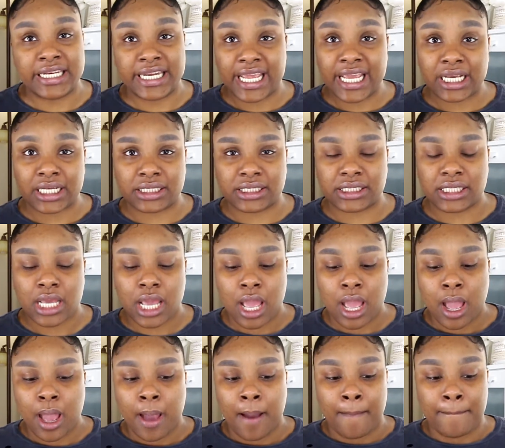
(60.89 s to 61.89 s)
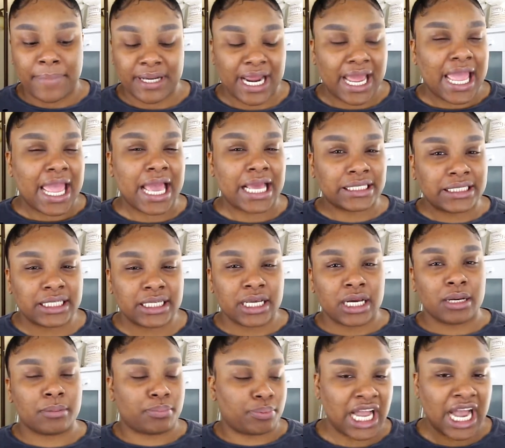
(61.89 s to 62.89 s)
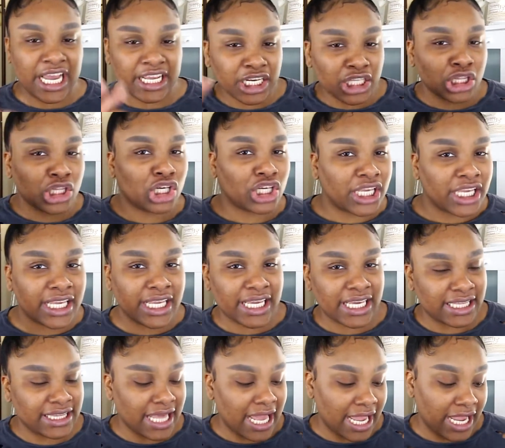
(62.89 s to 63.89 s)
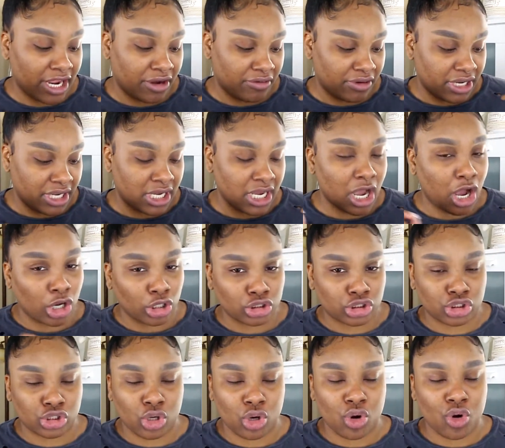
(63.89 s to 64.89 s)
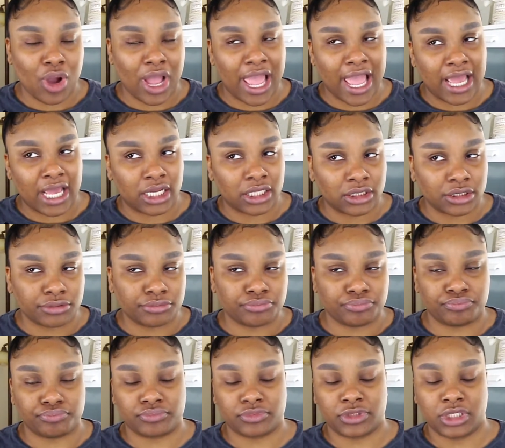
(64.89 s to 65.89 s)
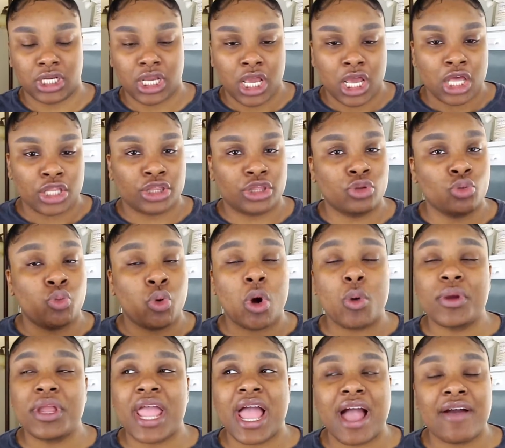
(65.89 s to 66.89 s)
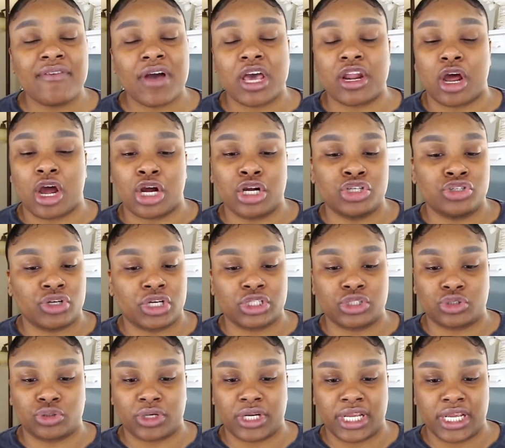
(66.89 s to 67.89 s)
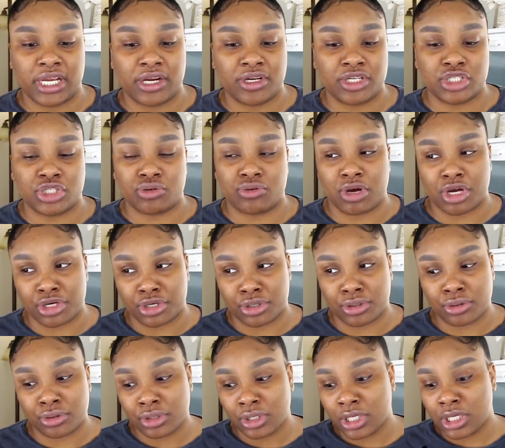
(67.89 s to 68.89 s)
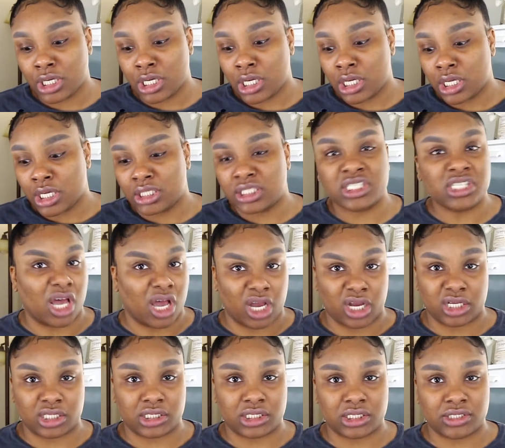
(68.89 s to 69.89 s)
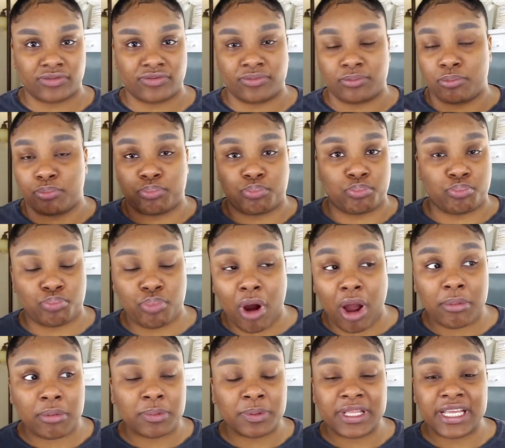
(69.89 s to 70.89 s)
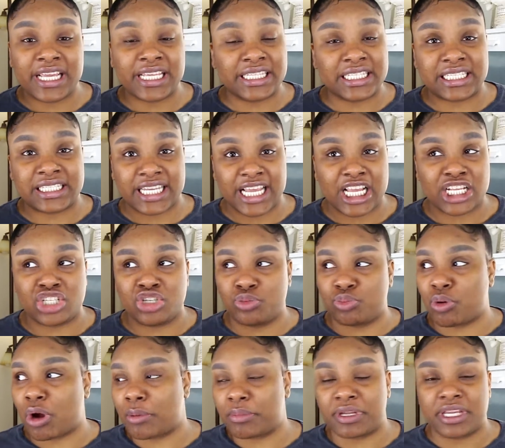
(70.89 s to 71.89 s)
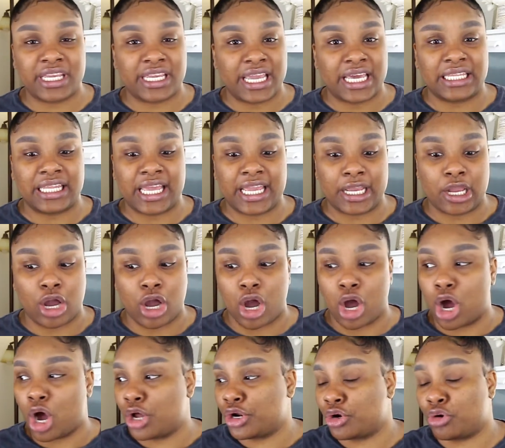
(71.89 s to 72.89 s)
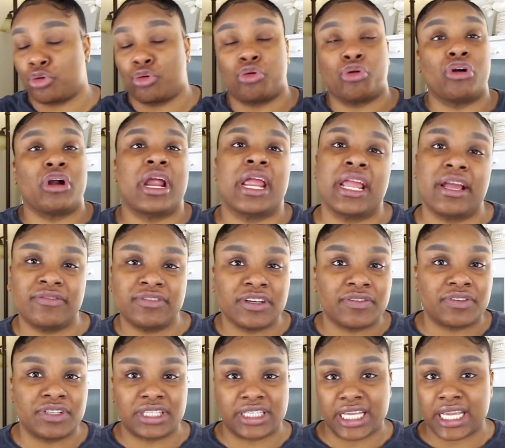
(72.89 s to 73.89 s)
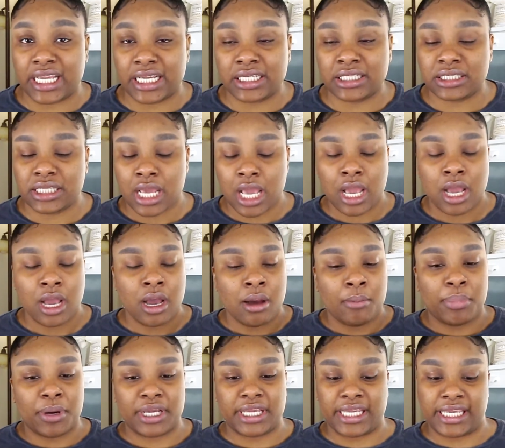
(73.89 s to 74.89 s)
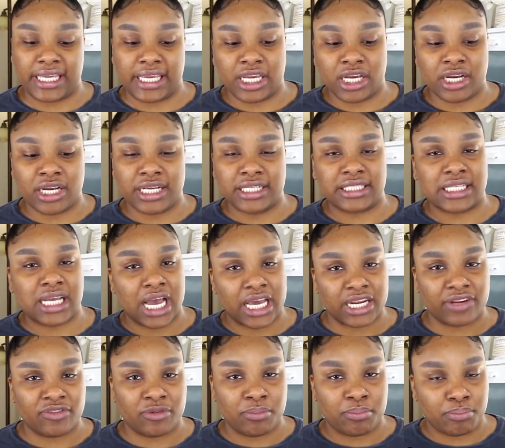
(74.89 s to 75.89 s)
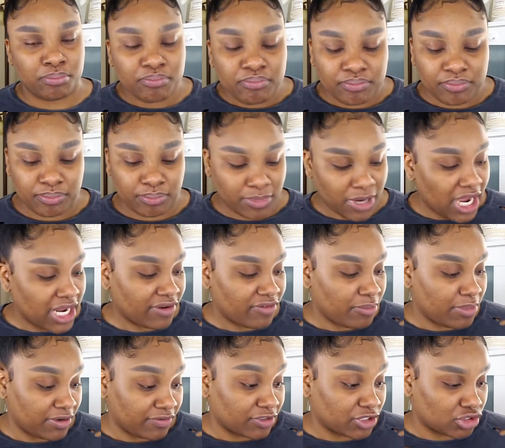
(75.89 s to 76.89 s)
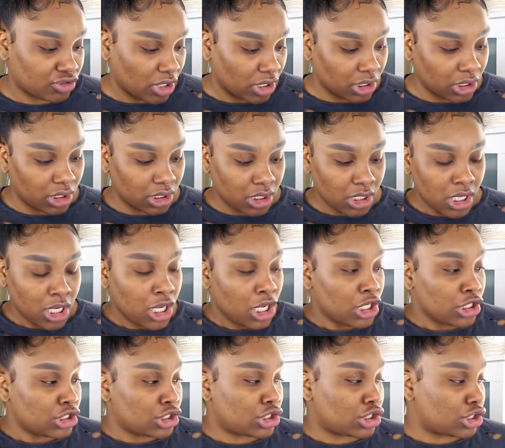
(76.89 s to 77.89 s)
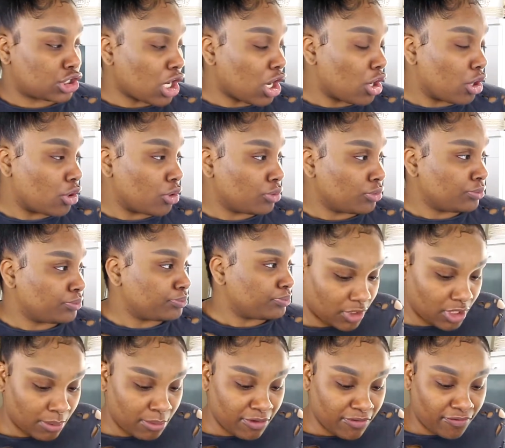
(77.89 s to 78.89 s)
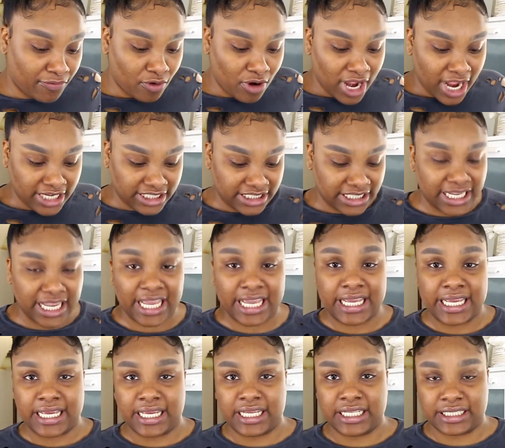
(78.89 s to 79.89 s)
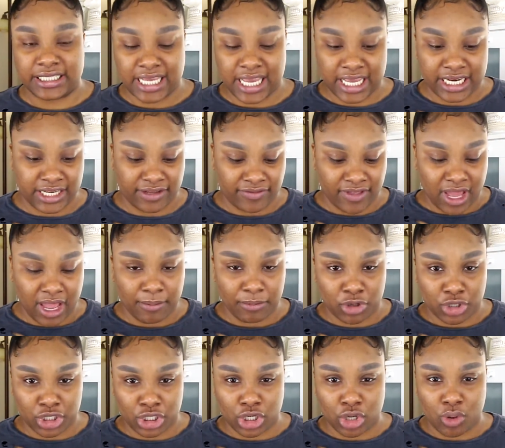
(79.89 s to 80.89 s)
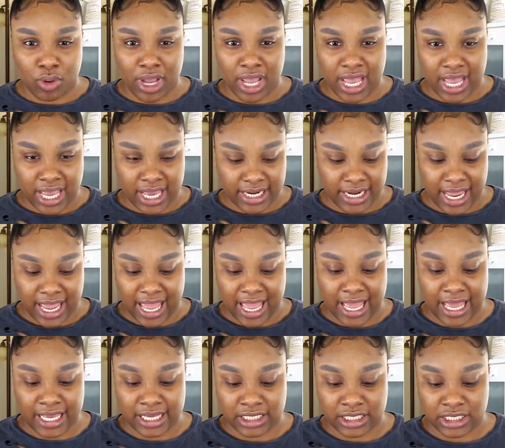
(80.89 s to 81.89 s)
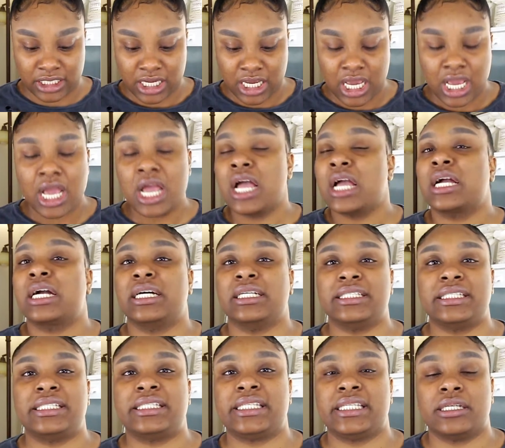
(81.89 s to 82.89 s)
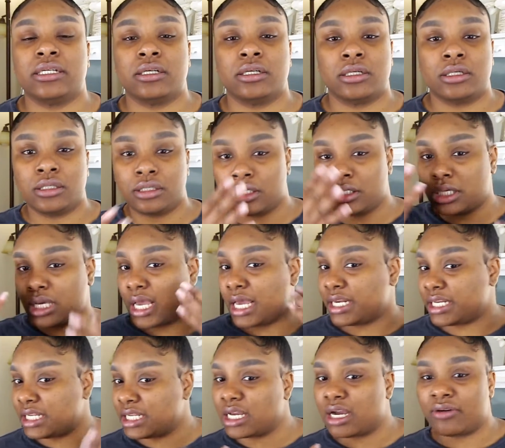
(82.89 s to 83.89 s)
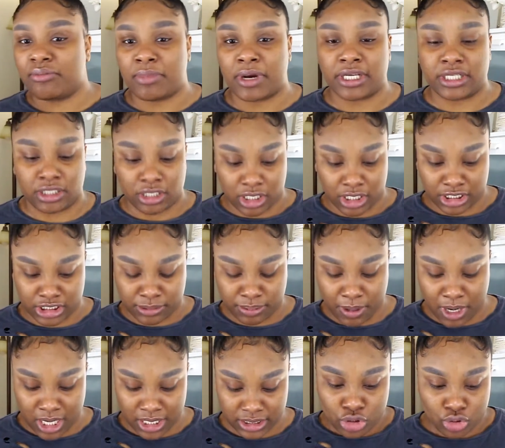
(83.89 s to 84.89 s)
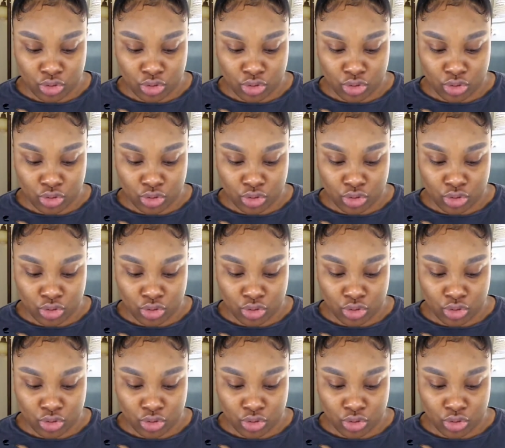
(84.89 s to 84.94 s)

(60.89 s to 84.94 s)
NYX, but I ended up kind of looking in that area also, and what we have at our drugstore here in Toronto sucks. Probably in the States you probably can get like an array of different things, but here it's kind of a bit of a struggle. So before I actually get into any of that, I'm gonna go ahead and conceal any of my dark spots.